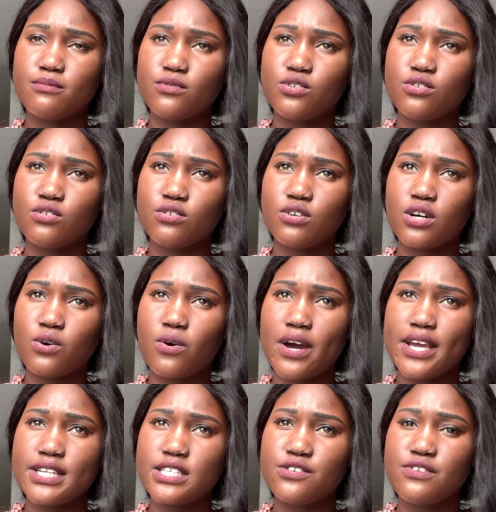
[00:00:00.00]
you
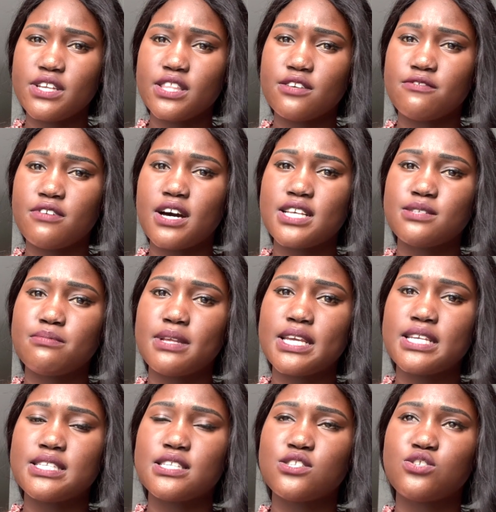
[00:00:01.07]
acquire a degree in the first
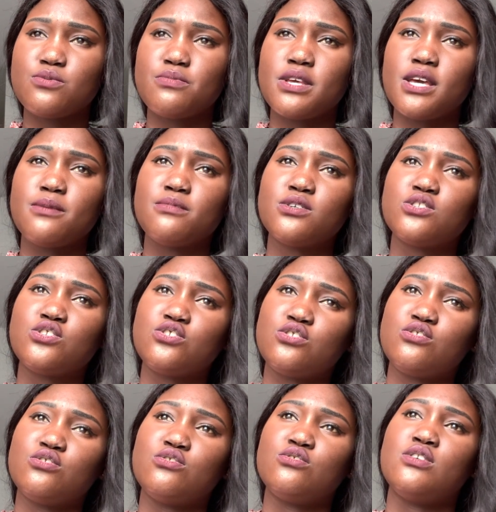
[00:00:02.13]
place, is to be able
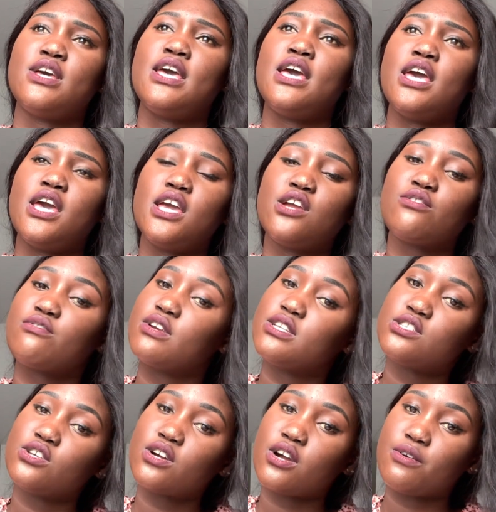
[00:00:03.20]
to
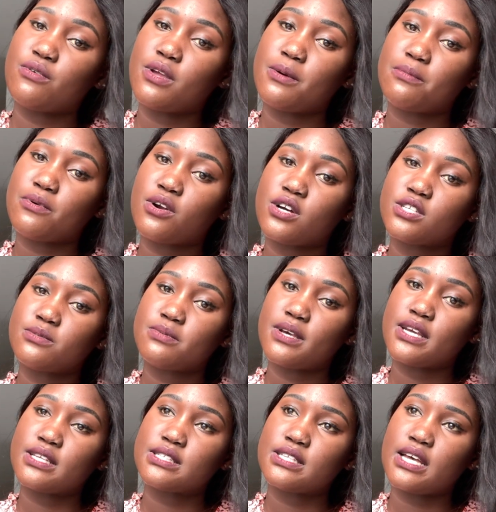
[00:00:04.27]
increase your career
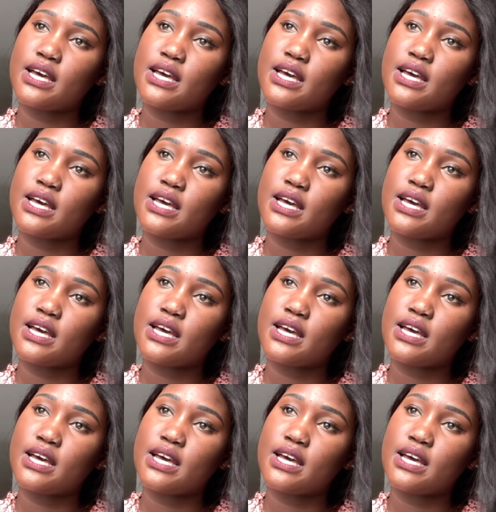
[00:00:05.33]
prospects.